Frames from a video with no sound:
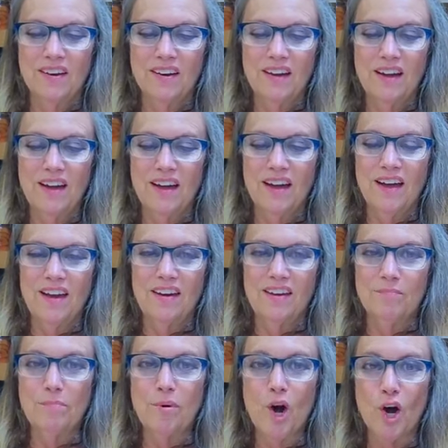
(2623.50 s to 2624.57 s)
Uh,
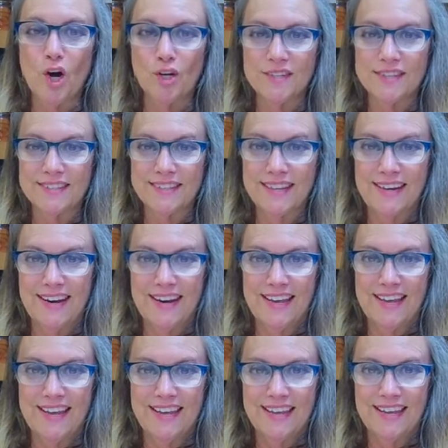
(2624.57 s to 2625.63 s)

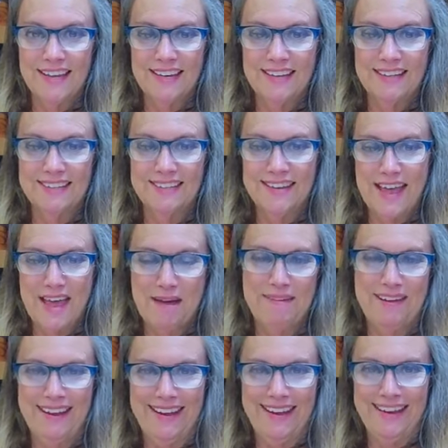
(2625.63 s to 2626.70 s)
person,
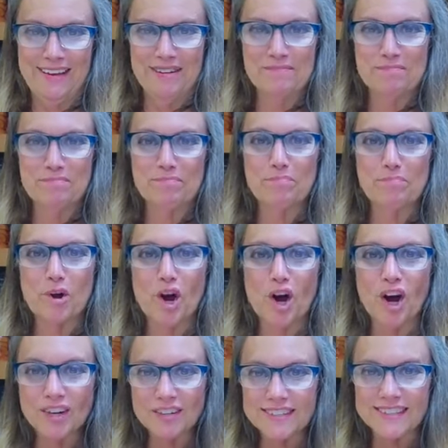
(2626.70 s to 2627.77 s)
Debbie.
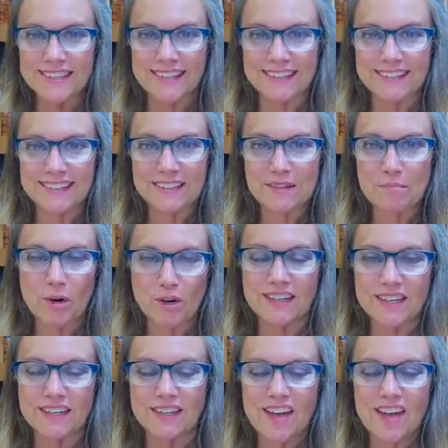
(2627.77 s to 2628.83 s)
person.
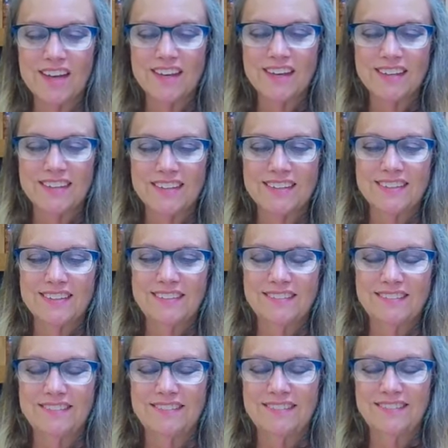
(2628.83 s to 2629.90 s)
Person.
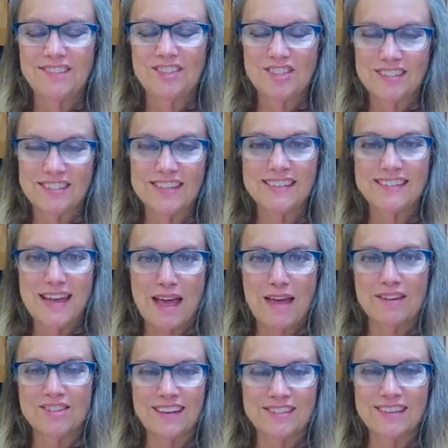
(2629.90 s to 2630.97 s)
She said,
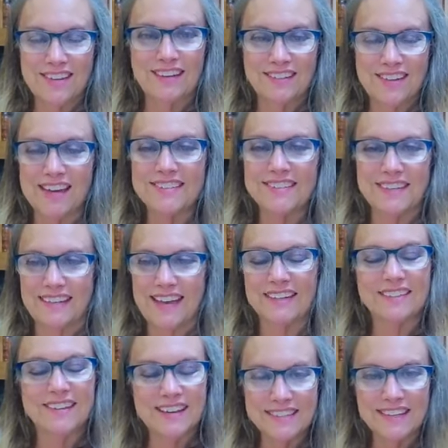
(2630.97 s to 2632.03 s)
De she said Dusty. Yeah,
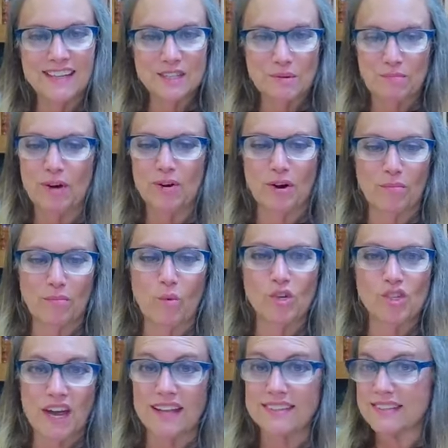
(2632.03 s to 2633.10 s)
Dusty has appeared on more
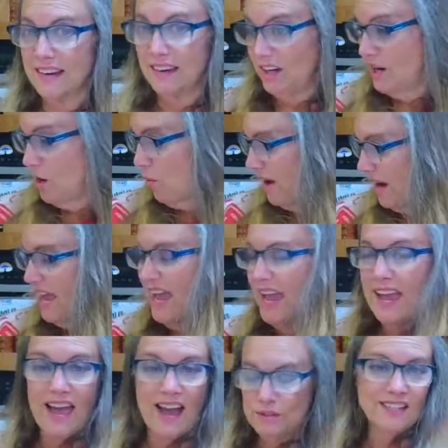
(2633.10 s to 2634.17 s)
chats. And you know what?
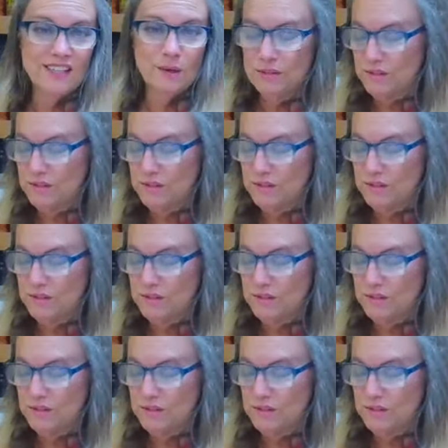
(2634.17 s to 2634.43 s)
I guess he was